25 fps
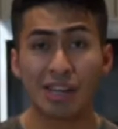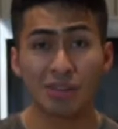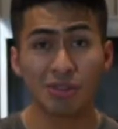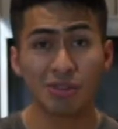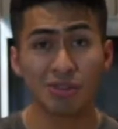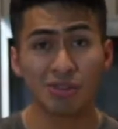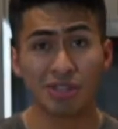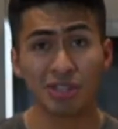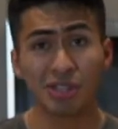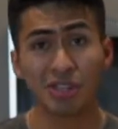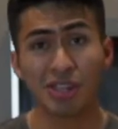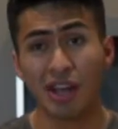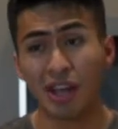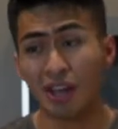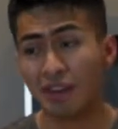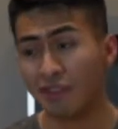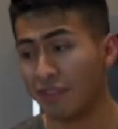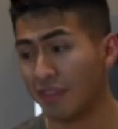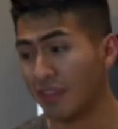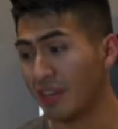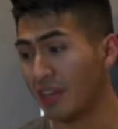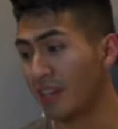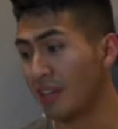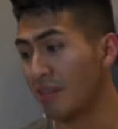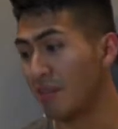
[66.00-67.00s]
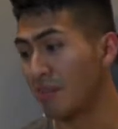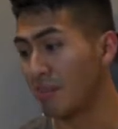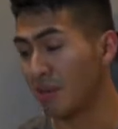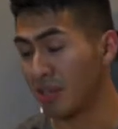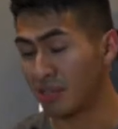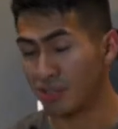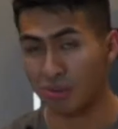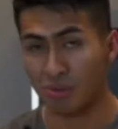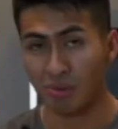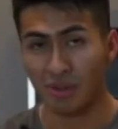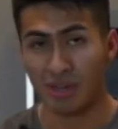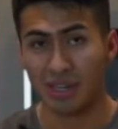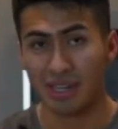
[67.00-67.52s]
don't drink coffee,
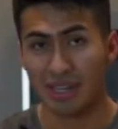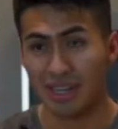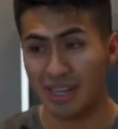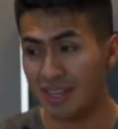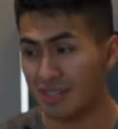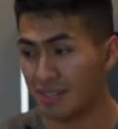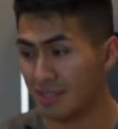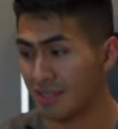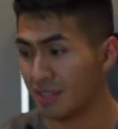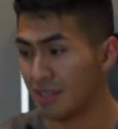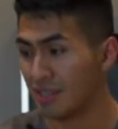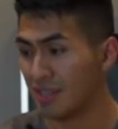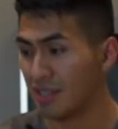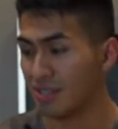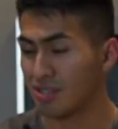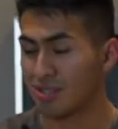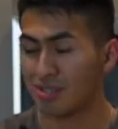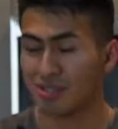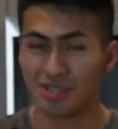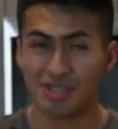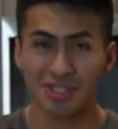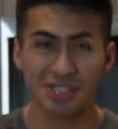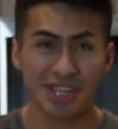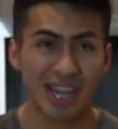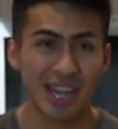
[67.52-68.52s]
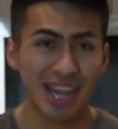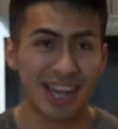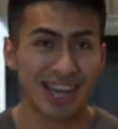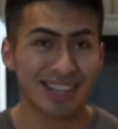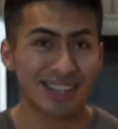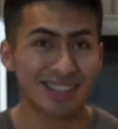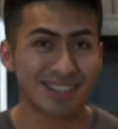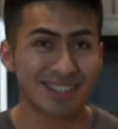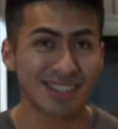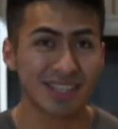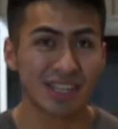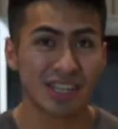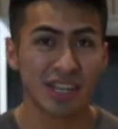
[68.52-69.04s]
but Tori does. So she
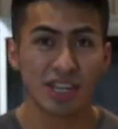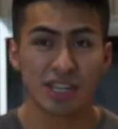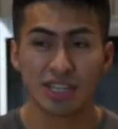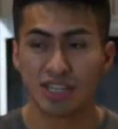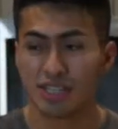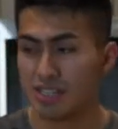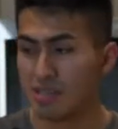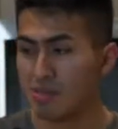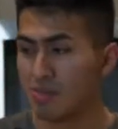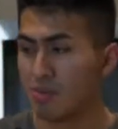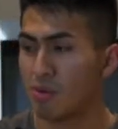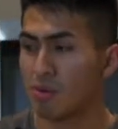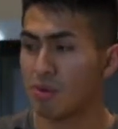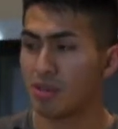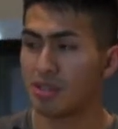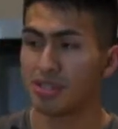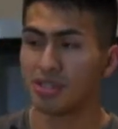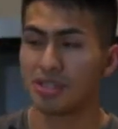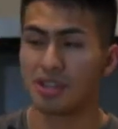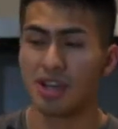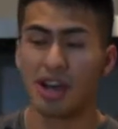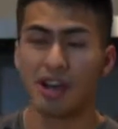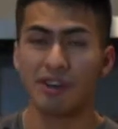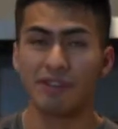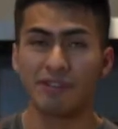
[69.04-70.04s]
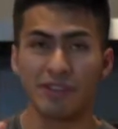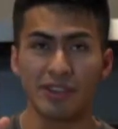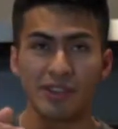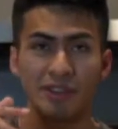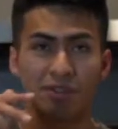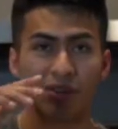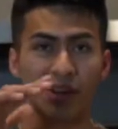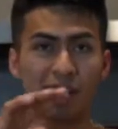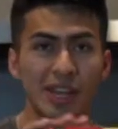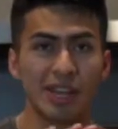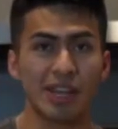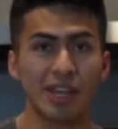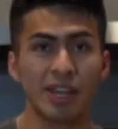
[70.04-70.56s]
has Tim Hortons coffee
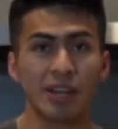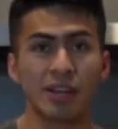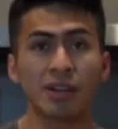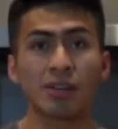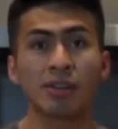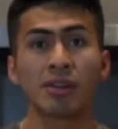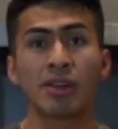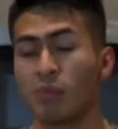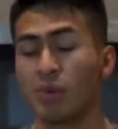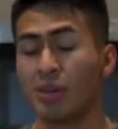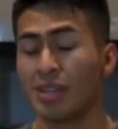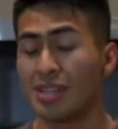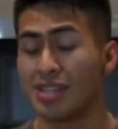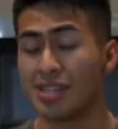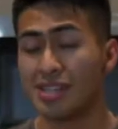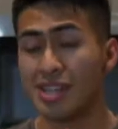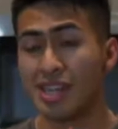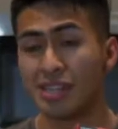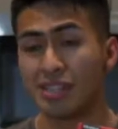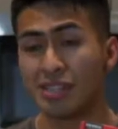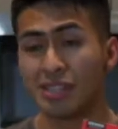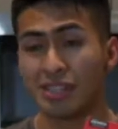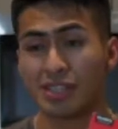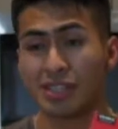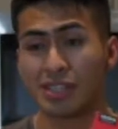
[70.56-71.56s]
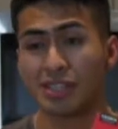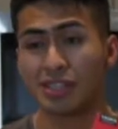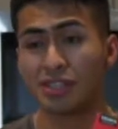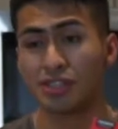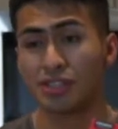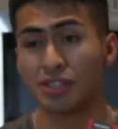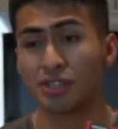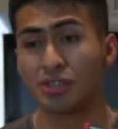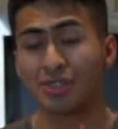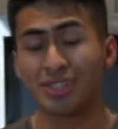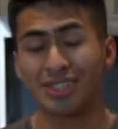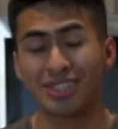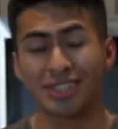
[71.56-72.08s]
right here. What this actually does
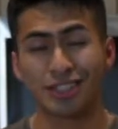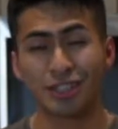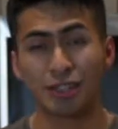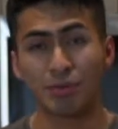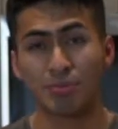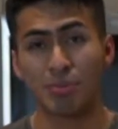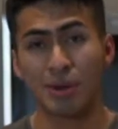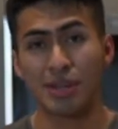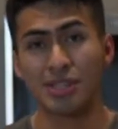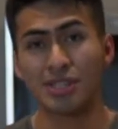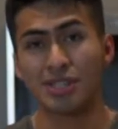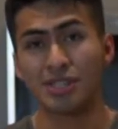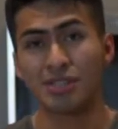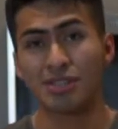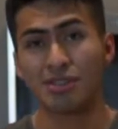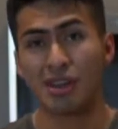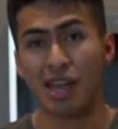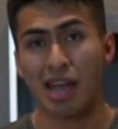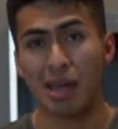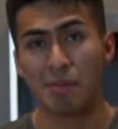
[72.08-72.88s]
too is it suppresses your